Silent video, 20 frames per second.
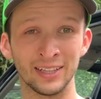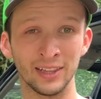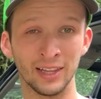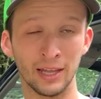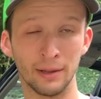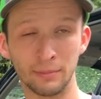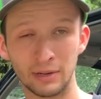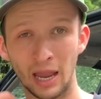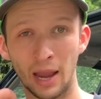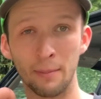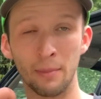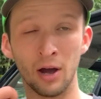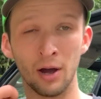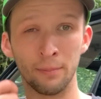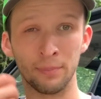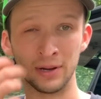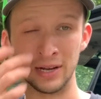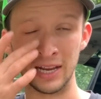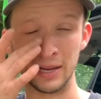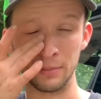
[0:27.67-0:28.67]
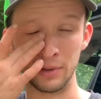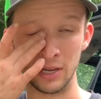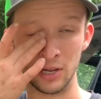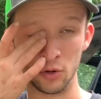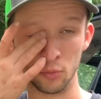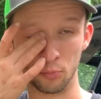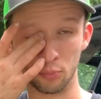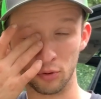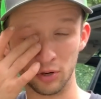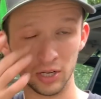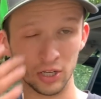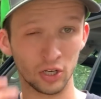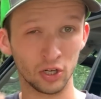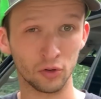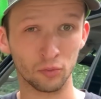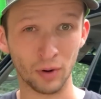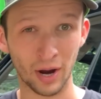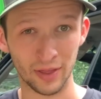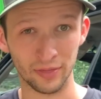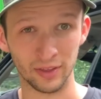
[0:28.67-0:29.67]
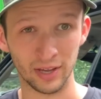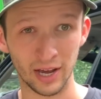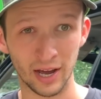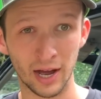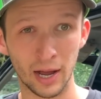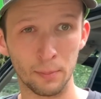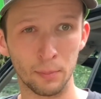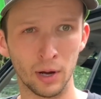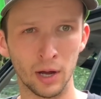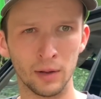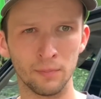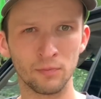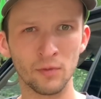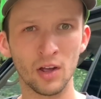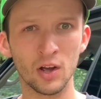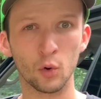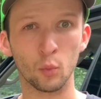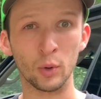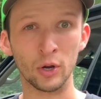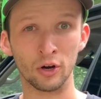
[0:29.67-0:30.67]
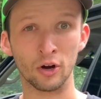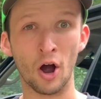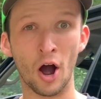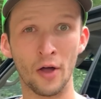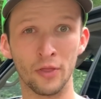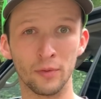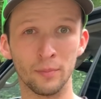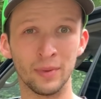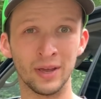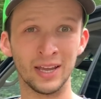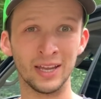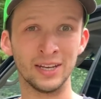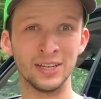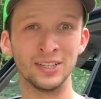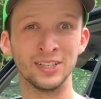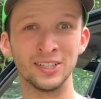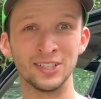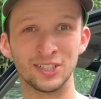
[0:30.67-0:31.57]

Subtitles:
limb came up and hit me pretty good right in the eye, but we are on the mend,